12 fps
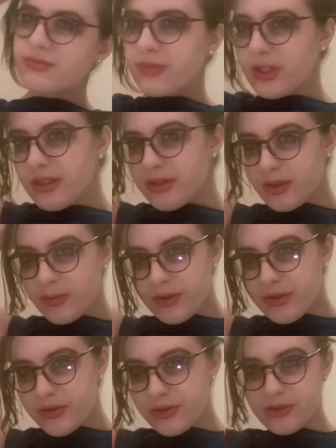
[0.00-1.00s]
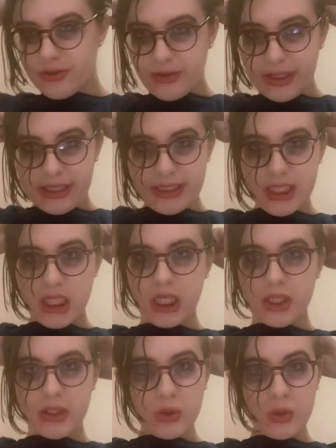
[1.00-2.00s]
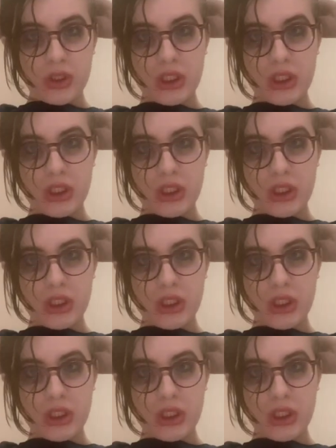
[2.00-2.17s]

Get some of those strands out.